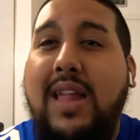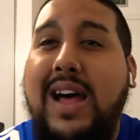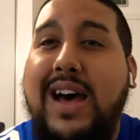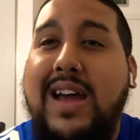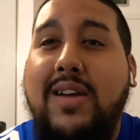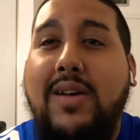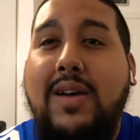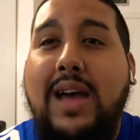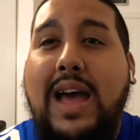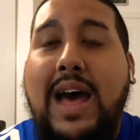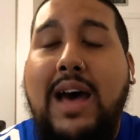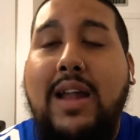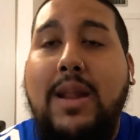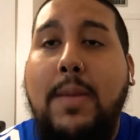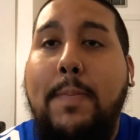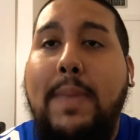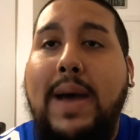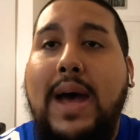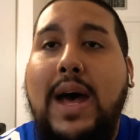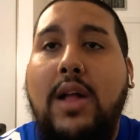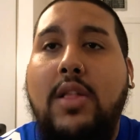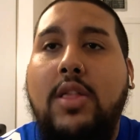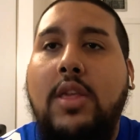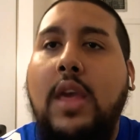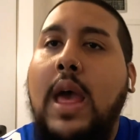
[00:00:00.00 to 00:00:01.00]
out of
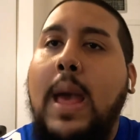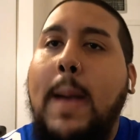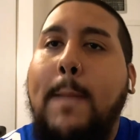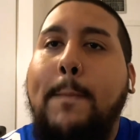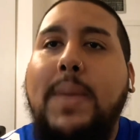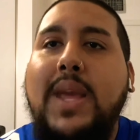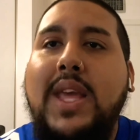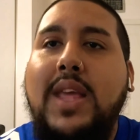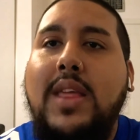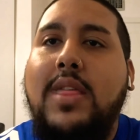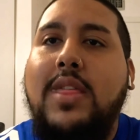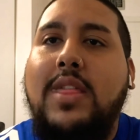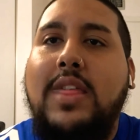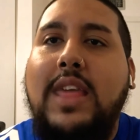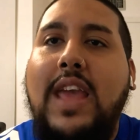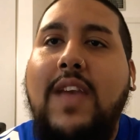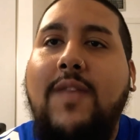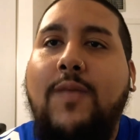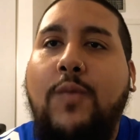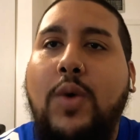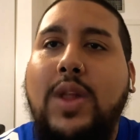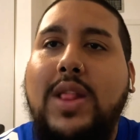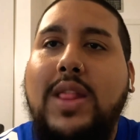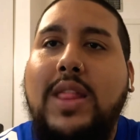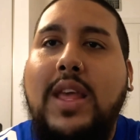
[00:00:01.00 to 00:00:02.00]
bounds, be
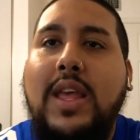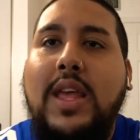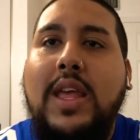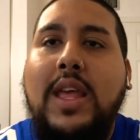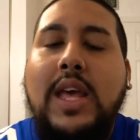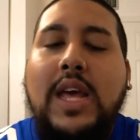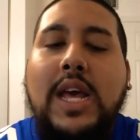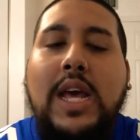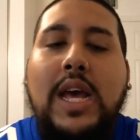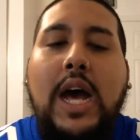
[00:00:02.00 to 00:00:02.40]
safe with it.